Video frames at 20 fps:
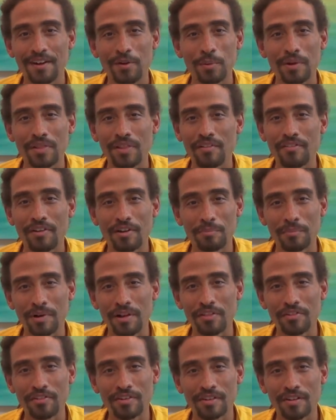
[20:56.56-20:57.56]
we love our
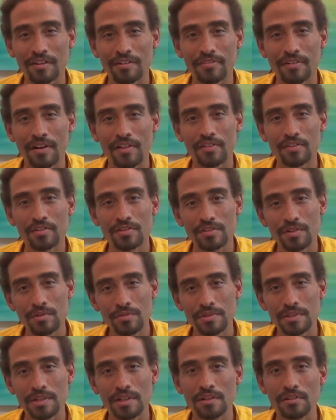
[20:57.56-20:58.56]
mother and our father so
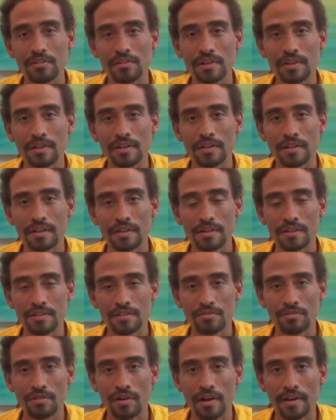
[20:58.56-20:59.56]
dearly, and
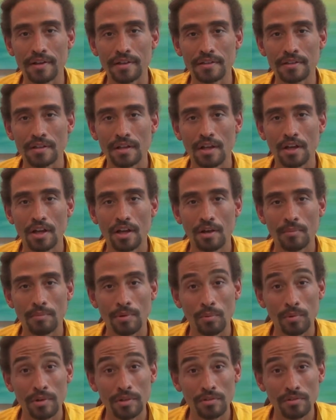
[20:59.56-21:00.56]
it's right.
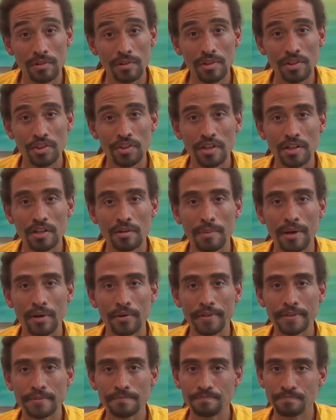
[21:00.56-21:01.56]
But when you really think about
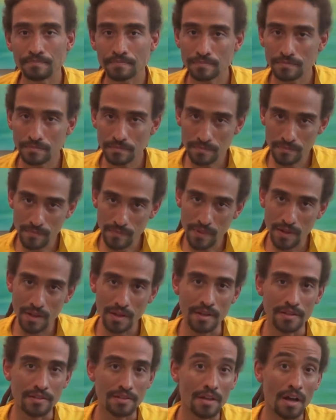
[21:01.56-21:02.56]
it,
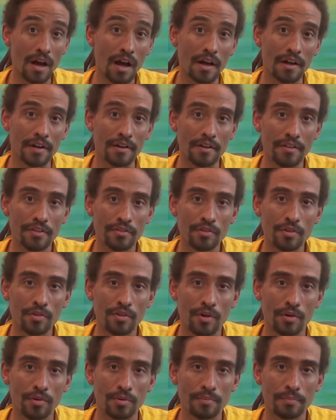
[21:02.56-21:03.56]
it's God through
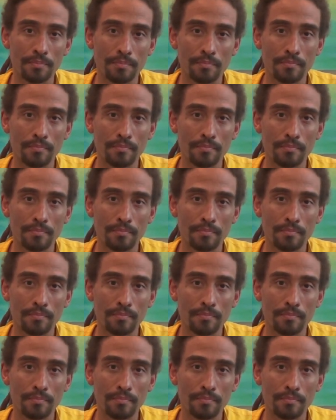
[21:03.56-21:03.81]
those